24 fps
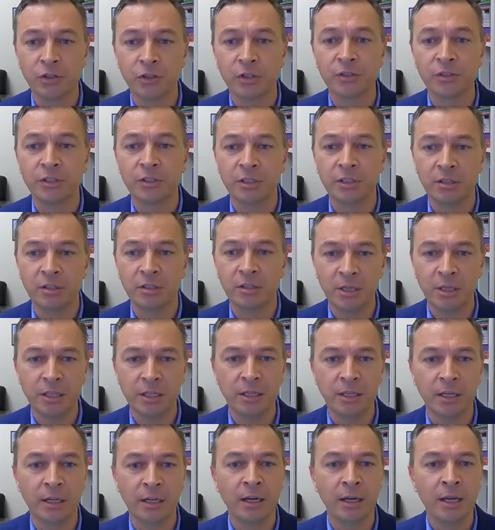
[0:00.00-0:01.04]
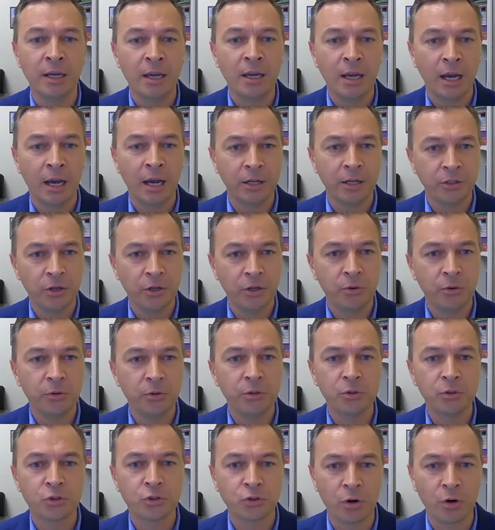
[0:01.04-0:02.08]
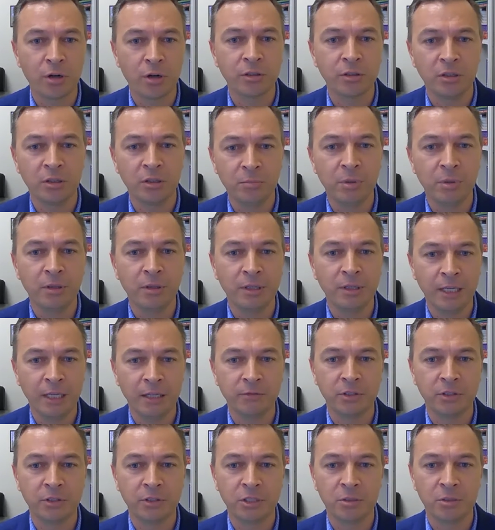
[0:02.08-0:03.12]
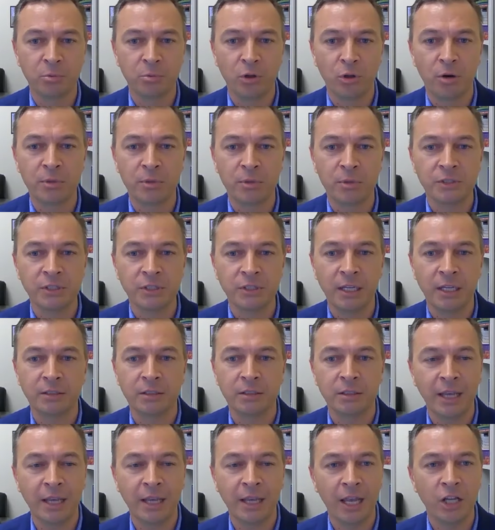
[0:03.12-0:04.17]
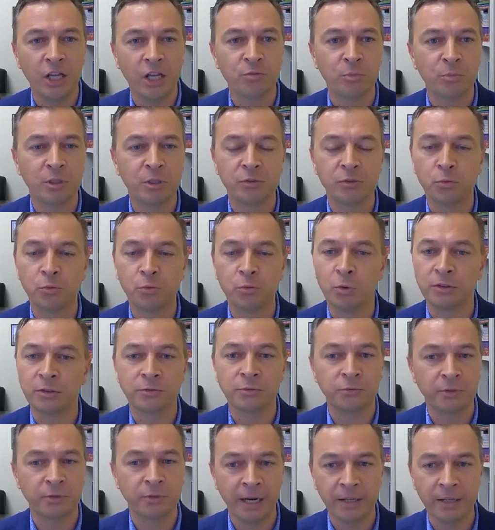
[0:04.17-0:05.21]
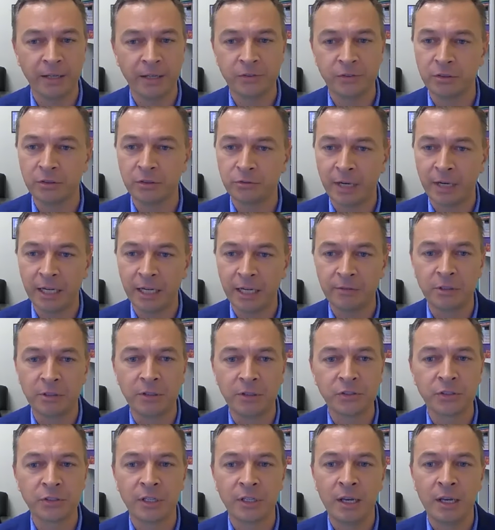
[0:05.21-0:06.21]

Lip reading: in the media, I know you strongly believe in diplomacy and engagement with friends and rivals.